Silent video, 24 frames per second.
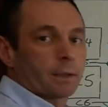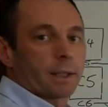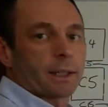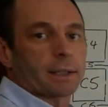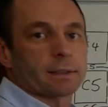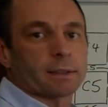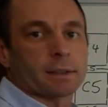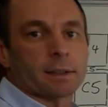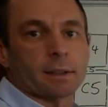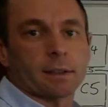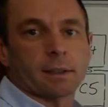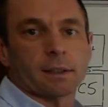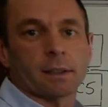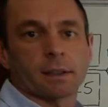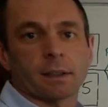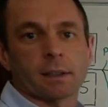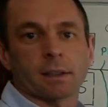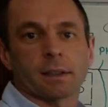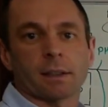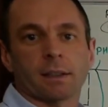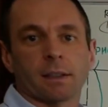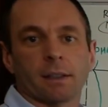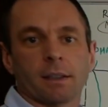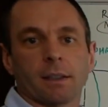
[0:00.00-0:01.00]
guessed it,
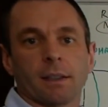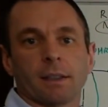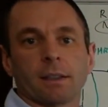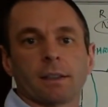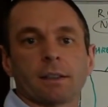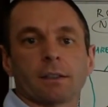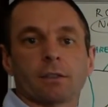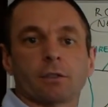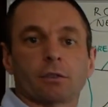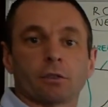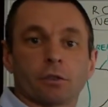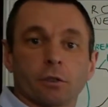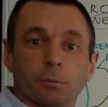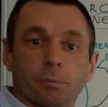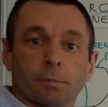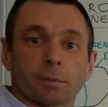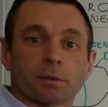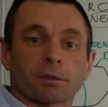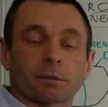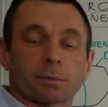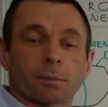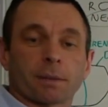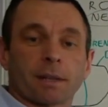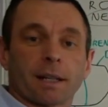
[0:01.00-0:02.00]
the
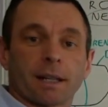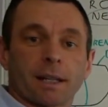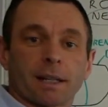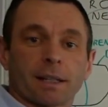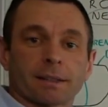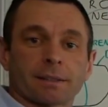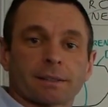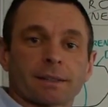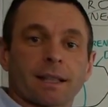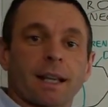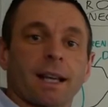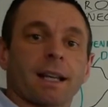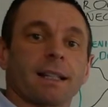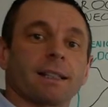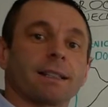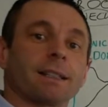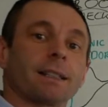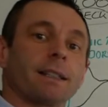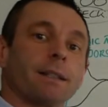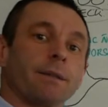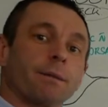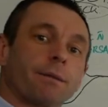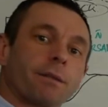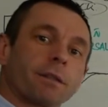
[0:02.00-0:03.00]
supraspinatus and the
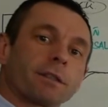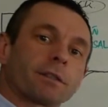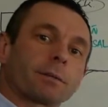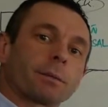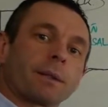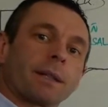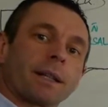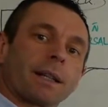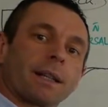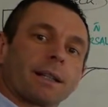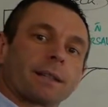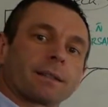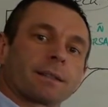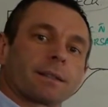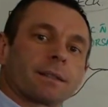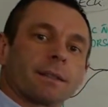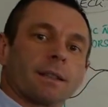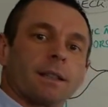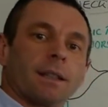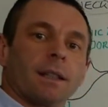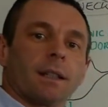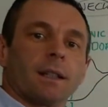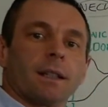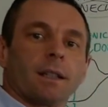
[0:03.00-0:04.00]

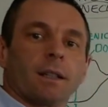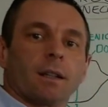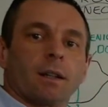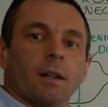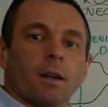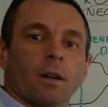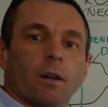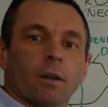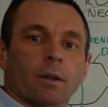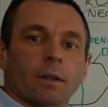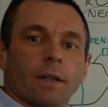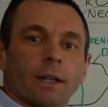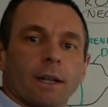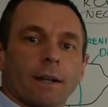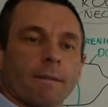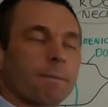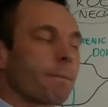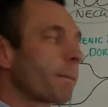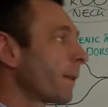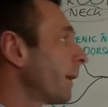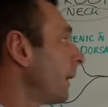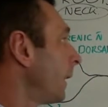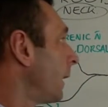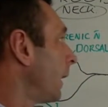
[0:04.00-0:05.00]
infraspinatus.
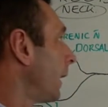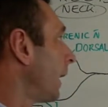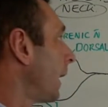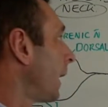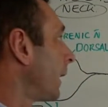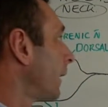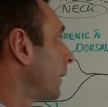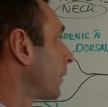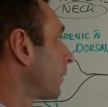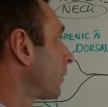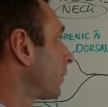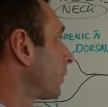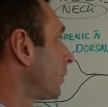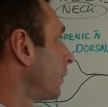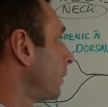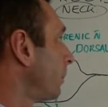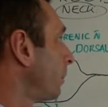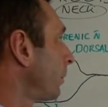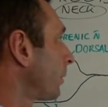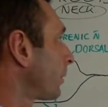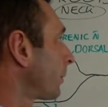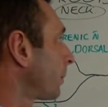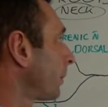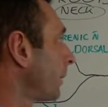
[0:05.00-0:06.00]
Okay, and the
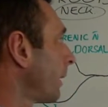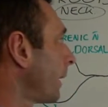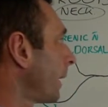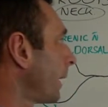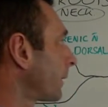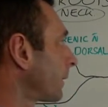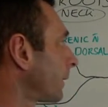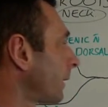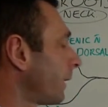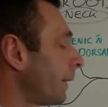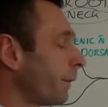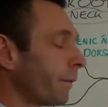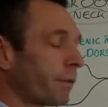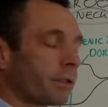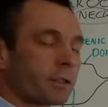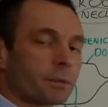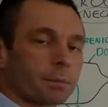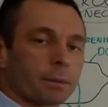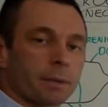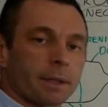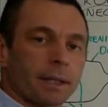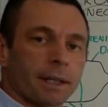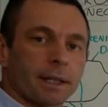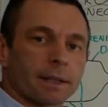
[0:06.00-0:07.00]
supraspinatus and
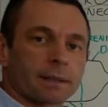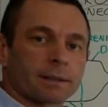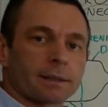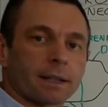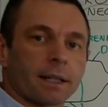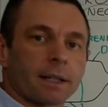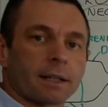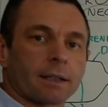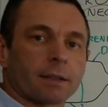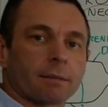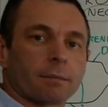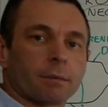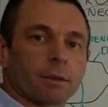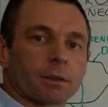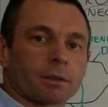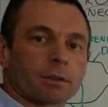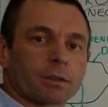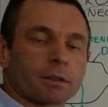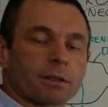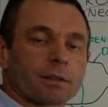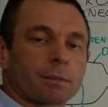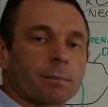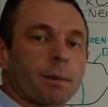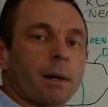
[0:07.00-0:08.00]
infraspinatus are the
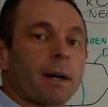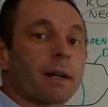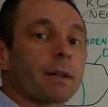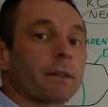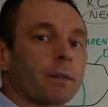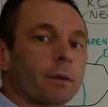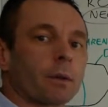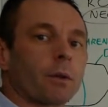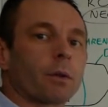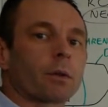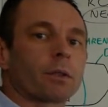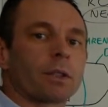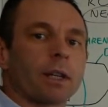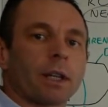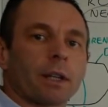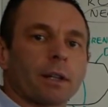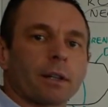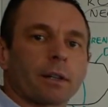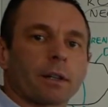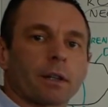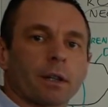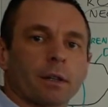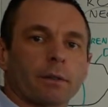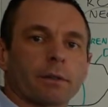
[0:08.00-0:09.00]
muscles, part of your
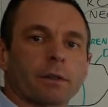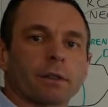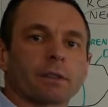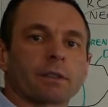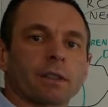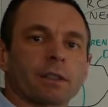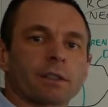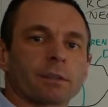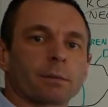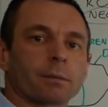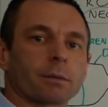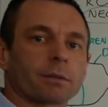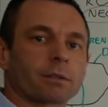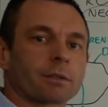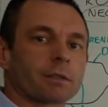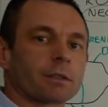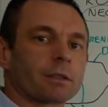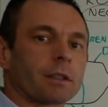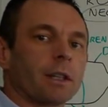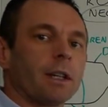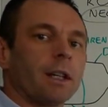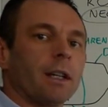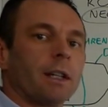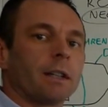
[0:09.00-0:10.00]
rotator cuff, your sits
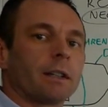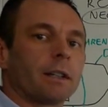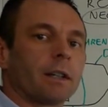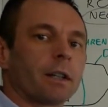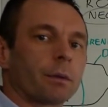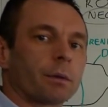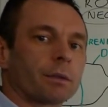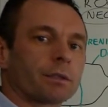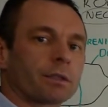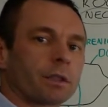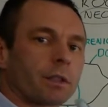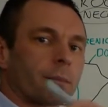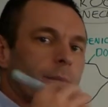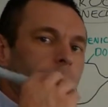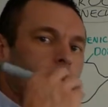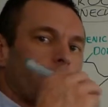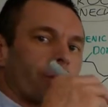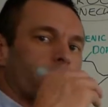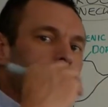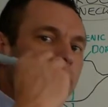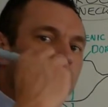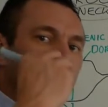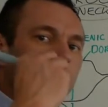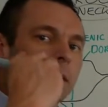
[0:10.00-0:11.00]
muscles. They're the ones in the
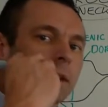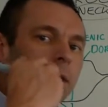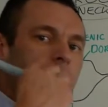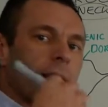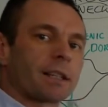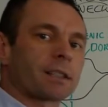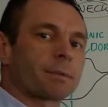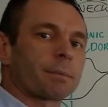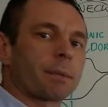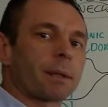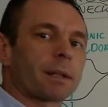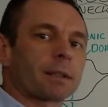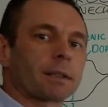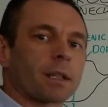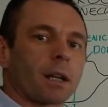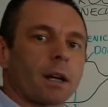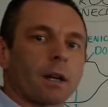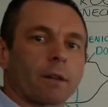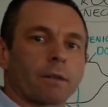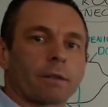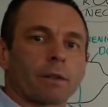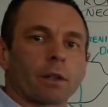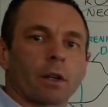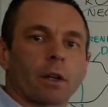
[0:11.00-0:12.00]
posterior aspect
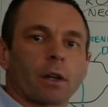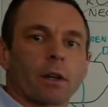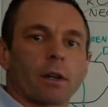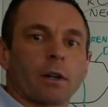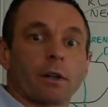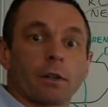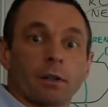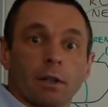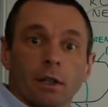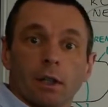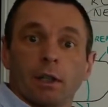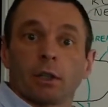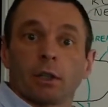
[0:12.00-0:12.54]
of your